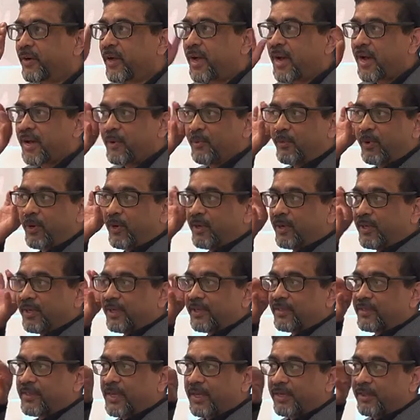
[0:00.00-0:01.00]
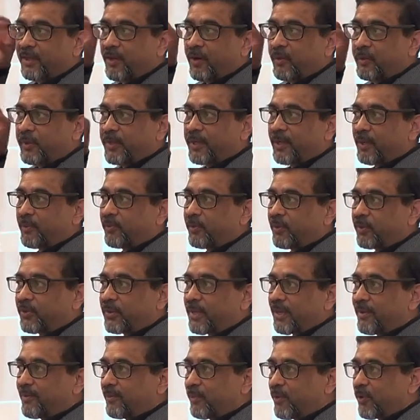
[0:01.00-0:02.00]
eyeball, inside the orbital
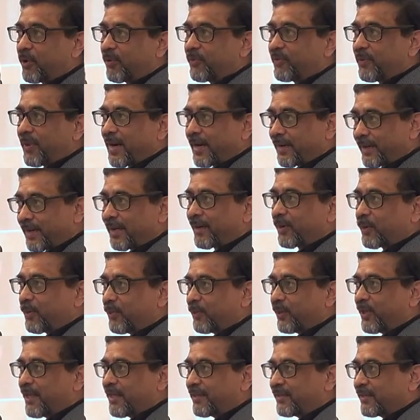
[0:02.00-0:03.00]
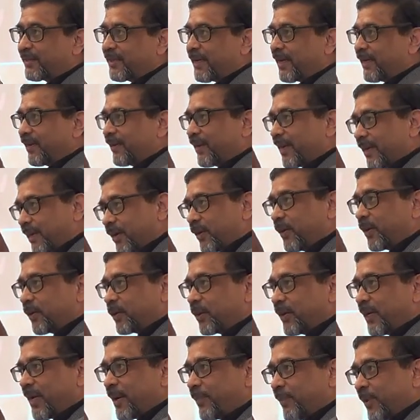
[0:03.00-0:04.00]
fossa, more fat accumulates, then what
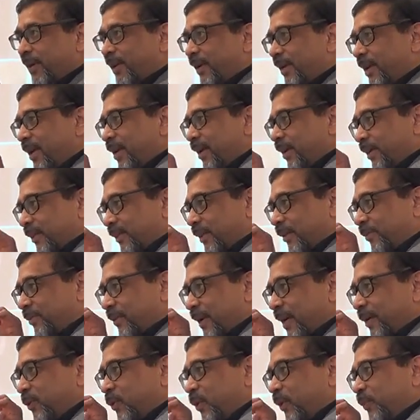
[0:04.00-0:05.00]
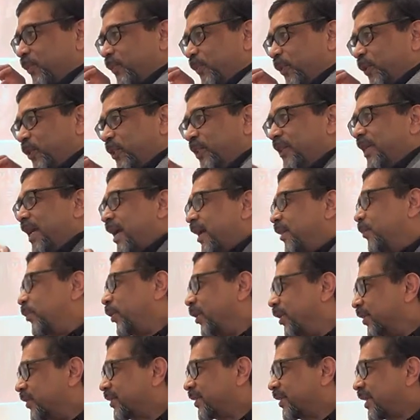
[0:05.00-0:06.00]
will happen? The fat will push the
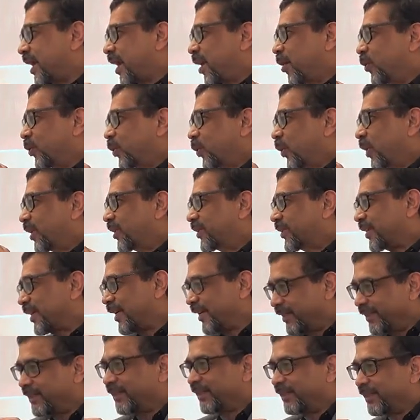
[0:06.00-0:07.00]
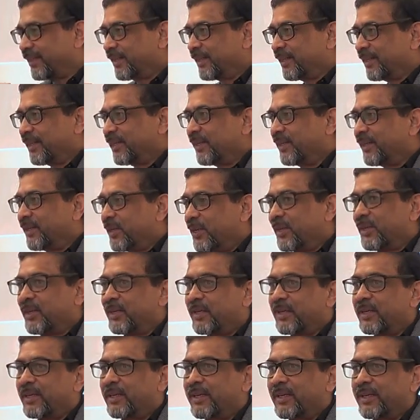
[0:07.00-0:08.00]
eyeballs outwards, right?
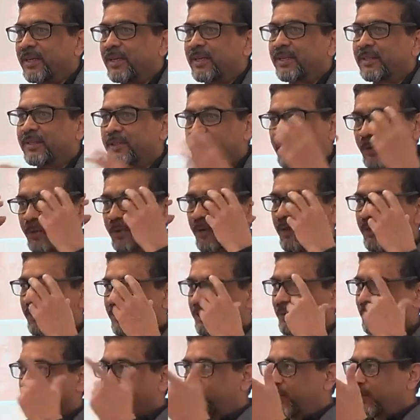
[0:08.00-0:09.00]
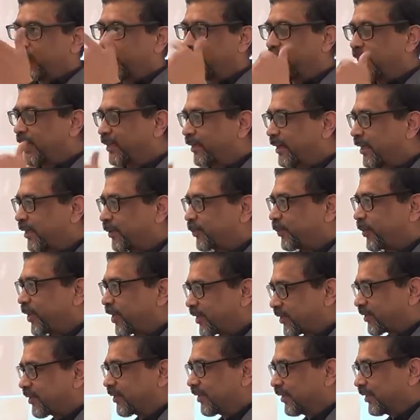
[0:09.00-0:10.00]
So if you look at that
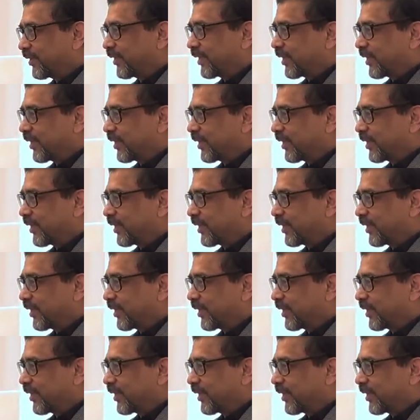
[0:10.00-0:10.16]
person